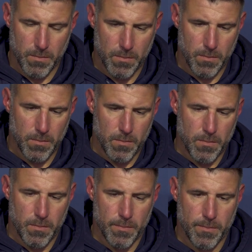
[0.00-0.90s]
fill up
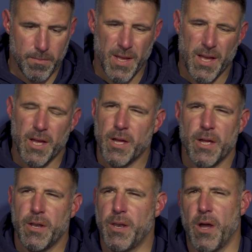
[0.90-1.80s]
that time?
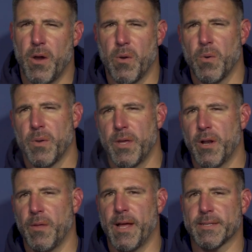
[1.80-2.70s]
No, you
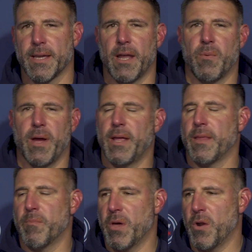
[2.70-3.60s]
know that's kind of right
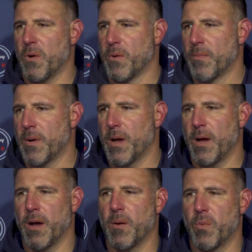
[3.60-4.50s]
in the middle,
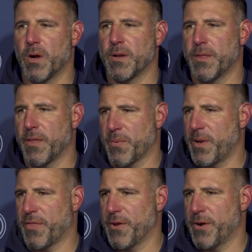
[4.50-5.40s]
um, where the
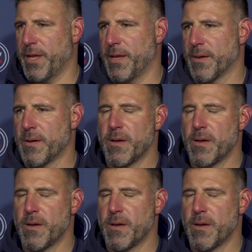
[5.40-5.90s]
3:30,